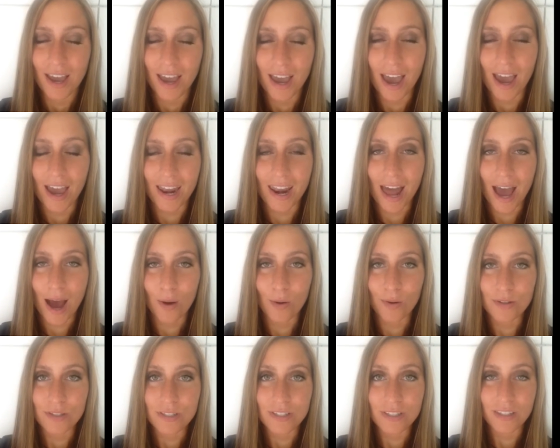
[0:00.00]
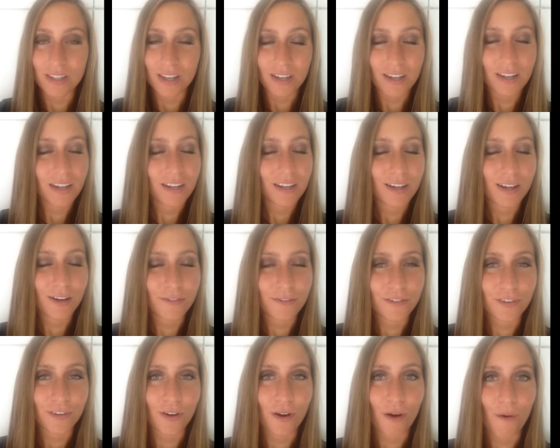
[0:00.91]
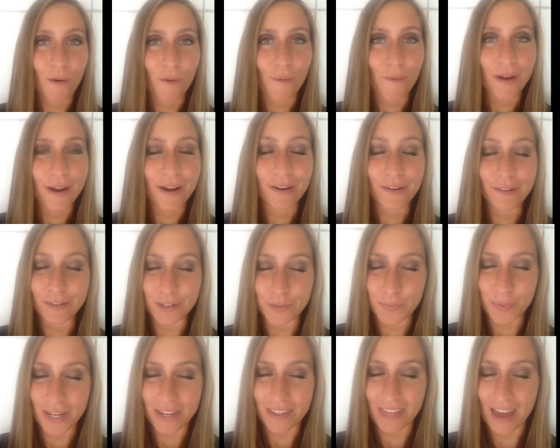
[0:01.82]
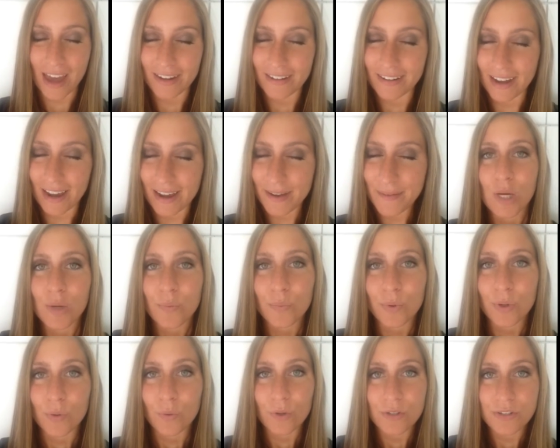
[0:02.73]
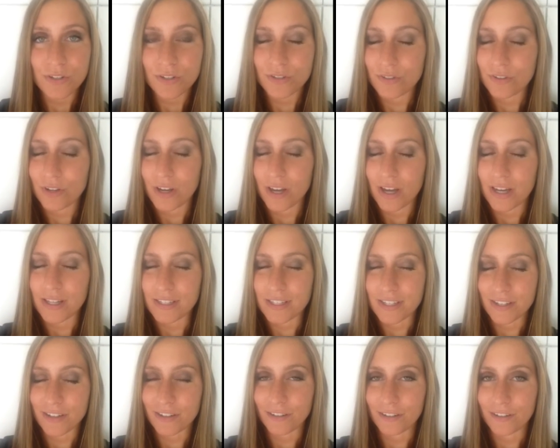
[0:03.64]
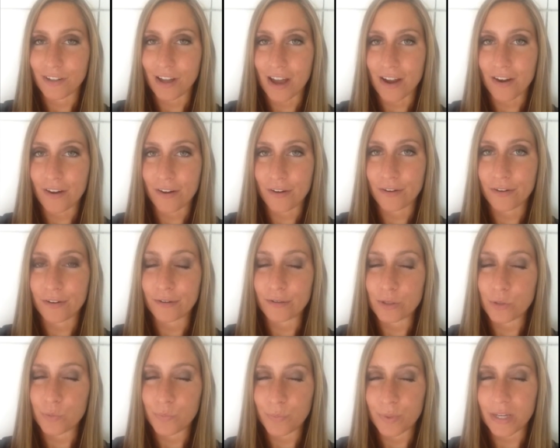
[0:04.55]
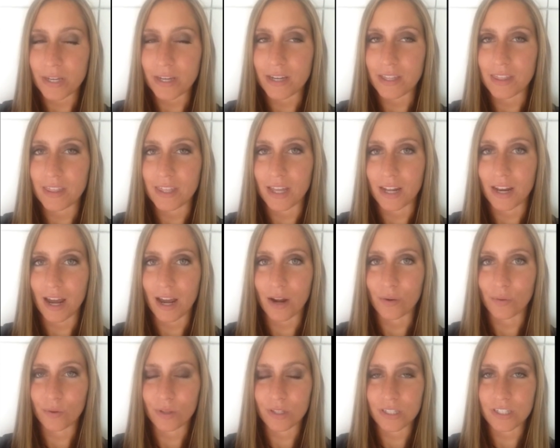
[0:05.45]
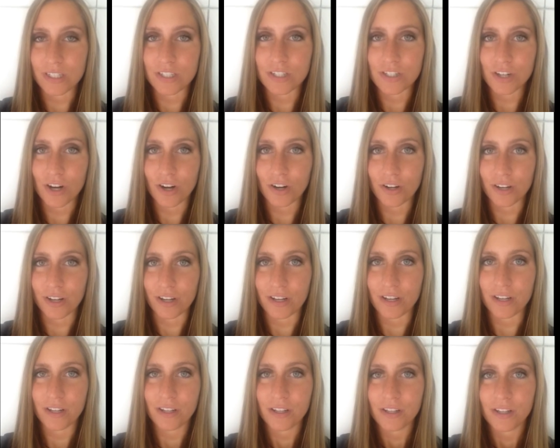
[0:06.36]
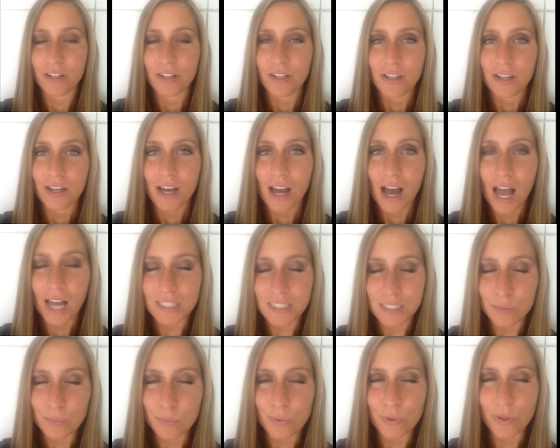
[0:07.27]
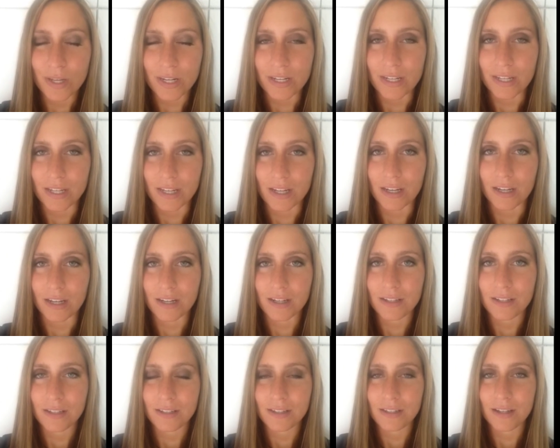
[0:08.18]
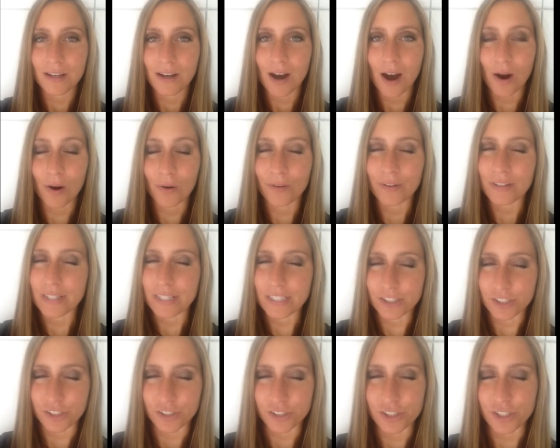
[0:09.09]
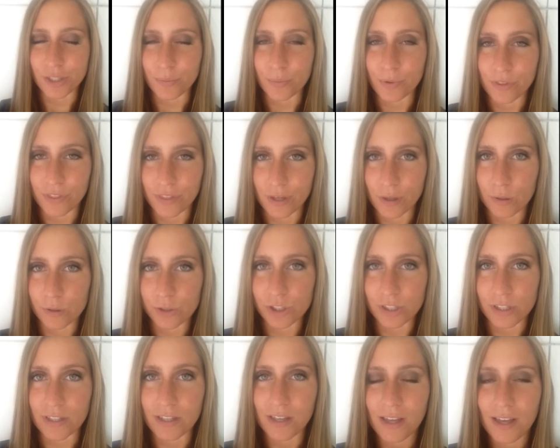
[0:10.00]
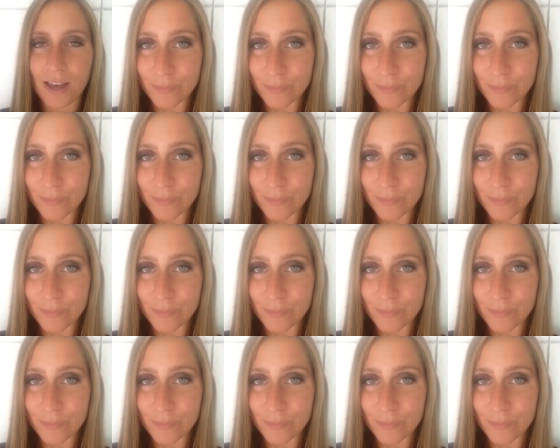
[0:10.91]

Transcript: and I was lucky enough to go hear her speak that day. But it wasn't until I heard her speak that I really started contemplating our relationship with the ocean.